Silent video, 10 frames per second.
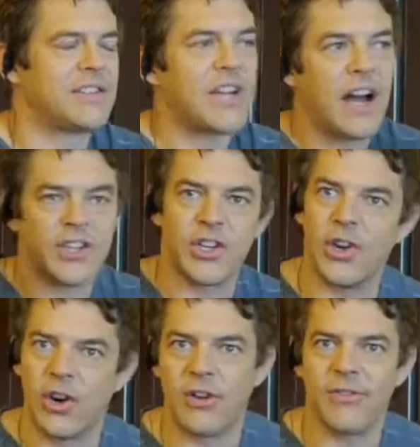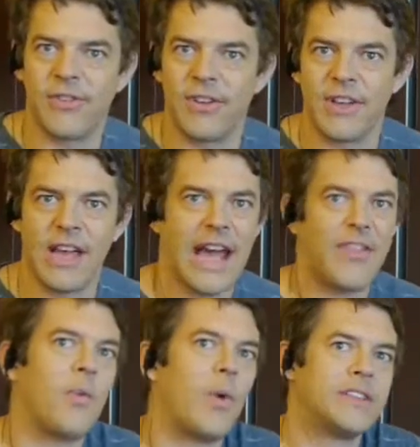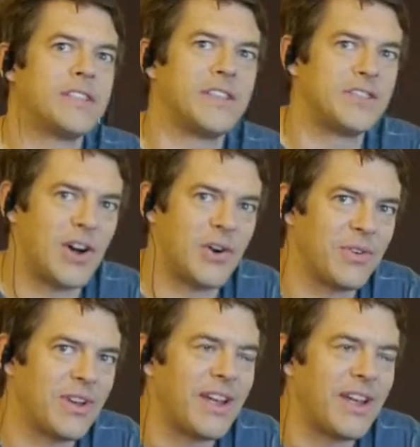touch a nerve and the ones that don't.